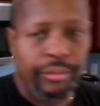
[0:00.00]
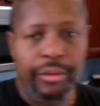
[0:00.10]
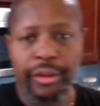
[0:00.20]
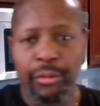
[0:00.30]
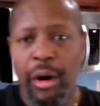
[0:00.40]

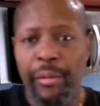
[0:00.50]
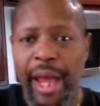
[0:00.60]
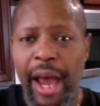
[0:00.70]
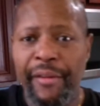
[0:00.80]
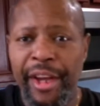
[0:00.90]
The one we
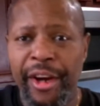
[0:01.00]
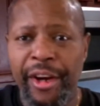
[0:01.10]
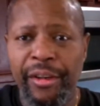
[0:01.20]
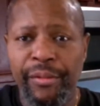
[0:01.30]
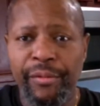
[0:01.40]
have here,
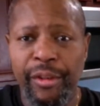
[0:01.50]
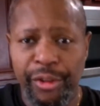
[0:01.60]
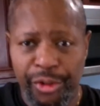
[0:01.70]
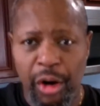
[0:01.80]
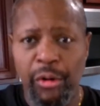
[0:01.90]
we're gonna
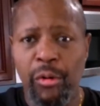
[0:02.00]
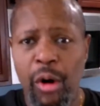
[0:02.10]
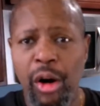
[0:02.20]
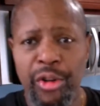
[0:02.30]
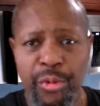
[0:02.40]
start with
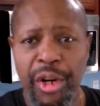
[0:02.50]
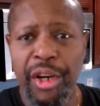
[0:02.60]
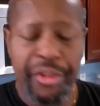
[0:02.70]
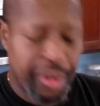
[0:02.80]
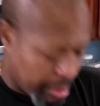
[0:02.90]

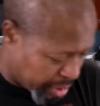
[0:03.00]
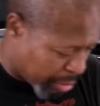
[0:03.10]
Walkerswood, see what they're